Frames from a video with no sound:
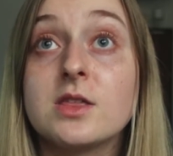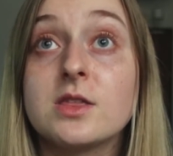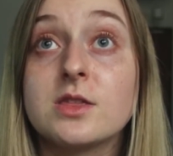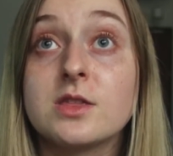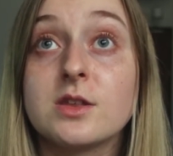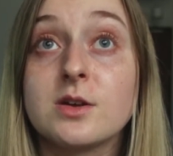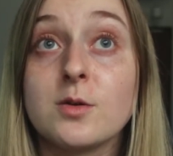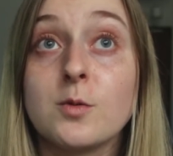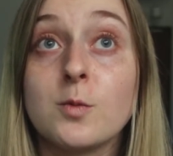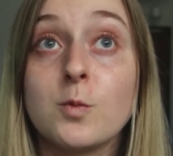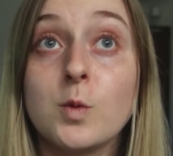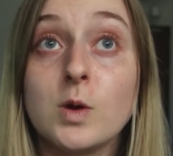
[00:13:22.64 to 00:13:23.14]

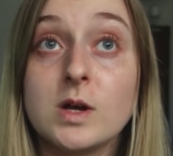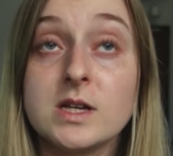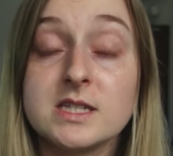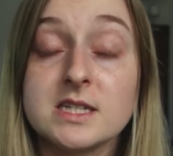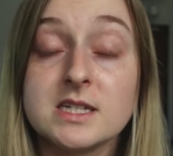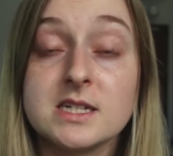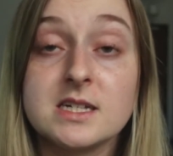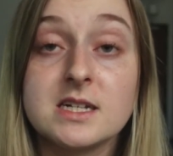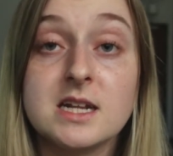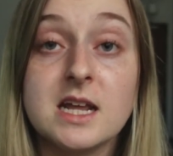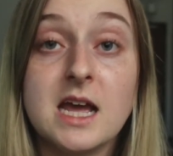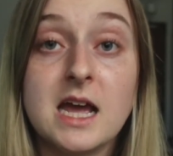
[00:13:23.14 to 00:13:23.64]
there
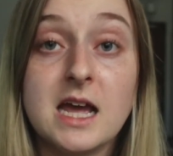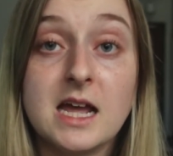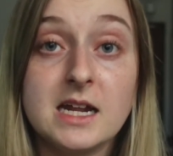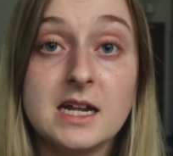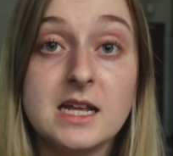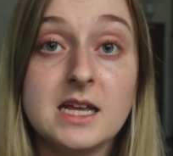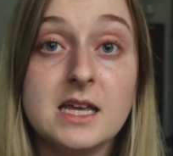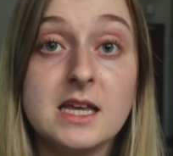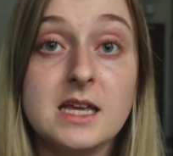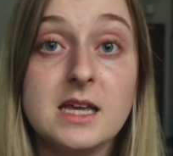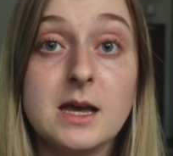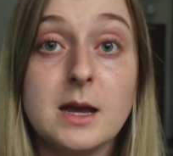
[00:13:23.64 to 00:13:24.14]
wasn't
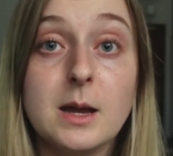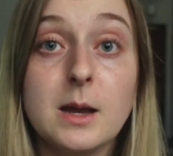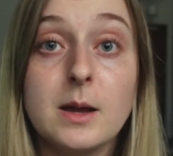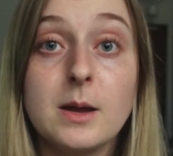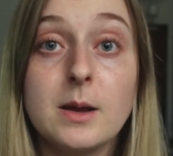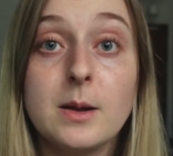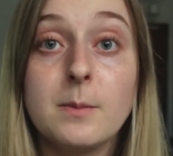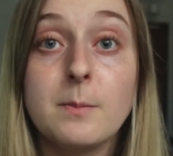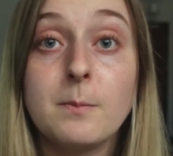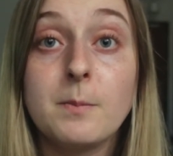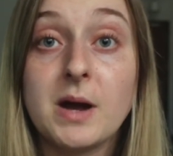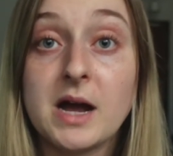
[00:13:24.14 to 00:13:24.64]
any
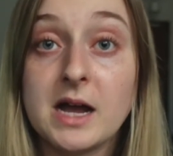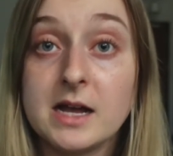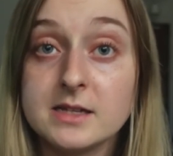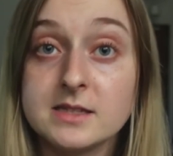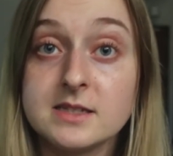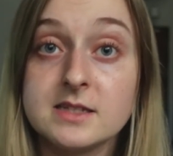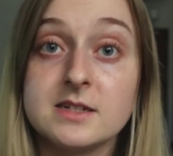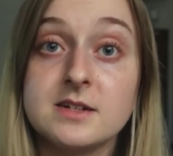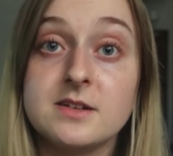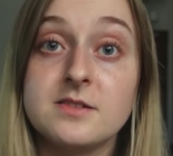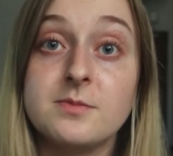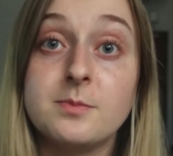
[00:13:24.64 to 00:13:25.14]

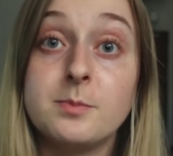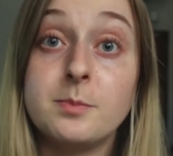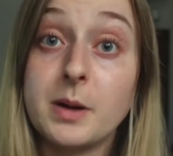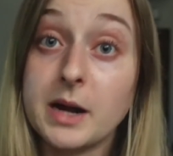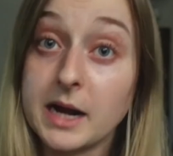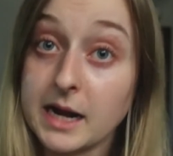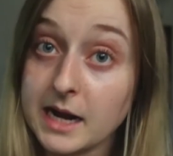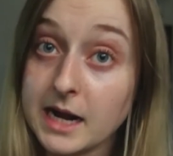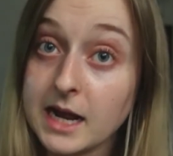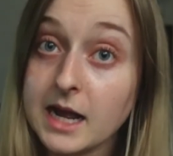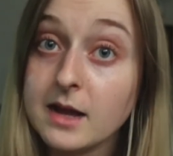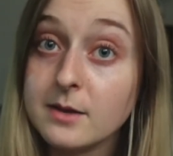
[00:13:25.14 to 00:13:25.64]
positive
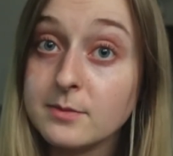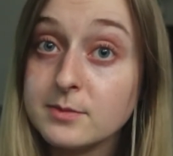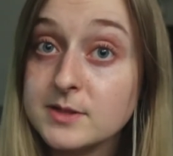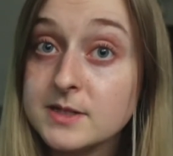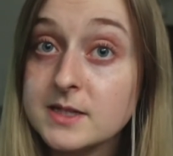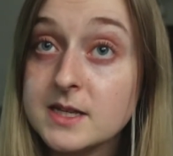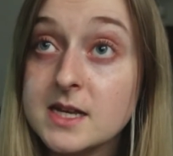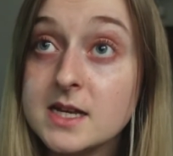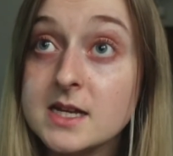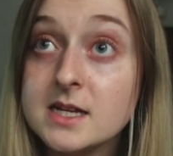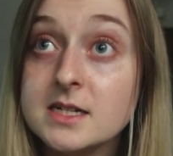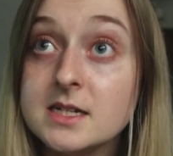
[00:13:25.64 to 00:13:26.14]

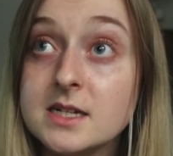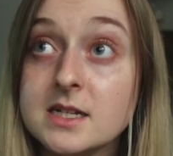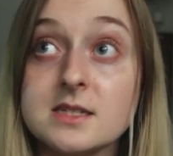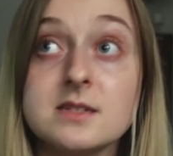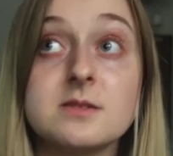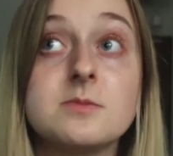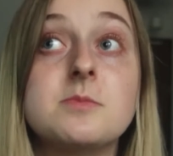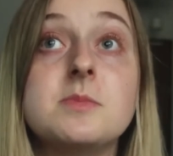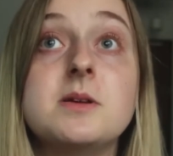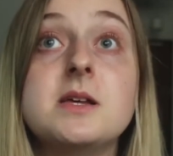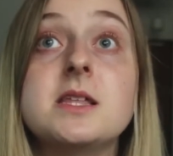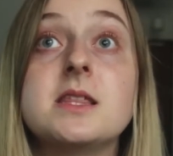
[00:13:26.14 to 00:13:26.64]
biopsy
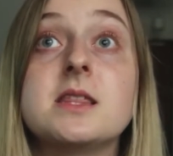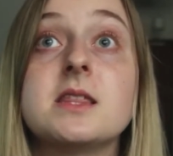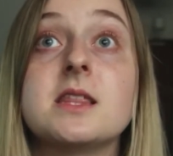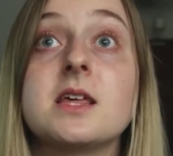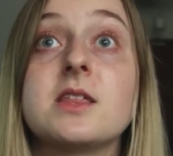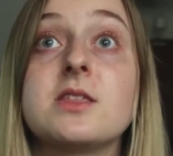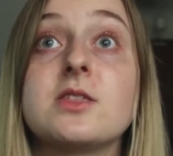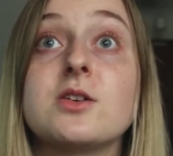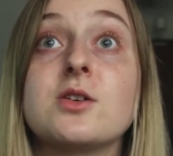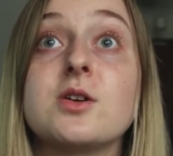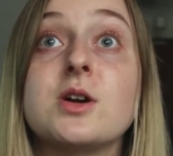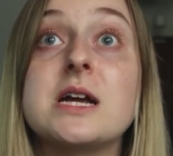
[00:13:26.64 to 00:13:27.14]
doesn't mean
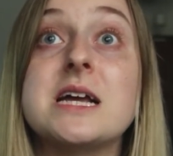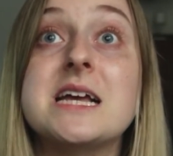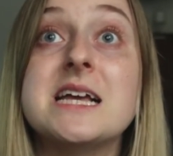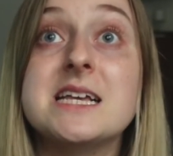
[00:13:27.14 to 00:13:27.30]
that there